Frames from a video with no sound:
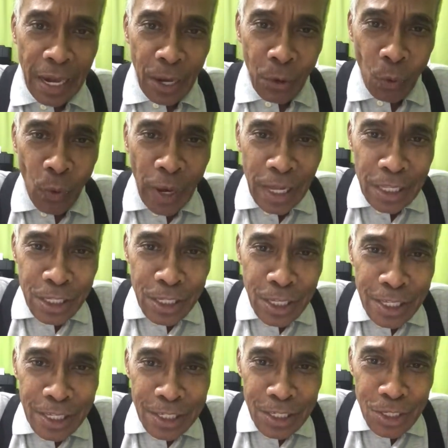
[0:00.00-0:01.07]
went
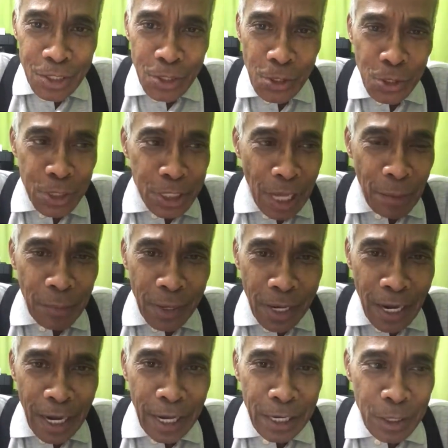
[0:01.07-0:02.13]
to some
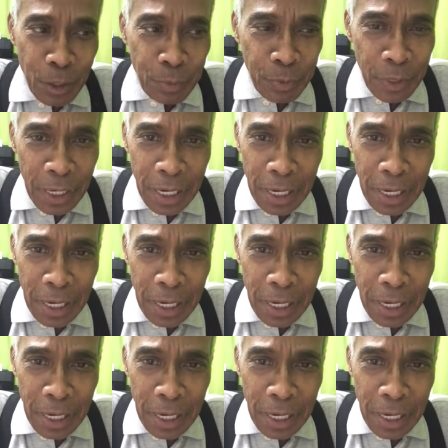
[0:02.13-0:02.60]
kind of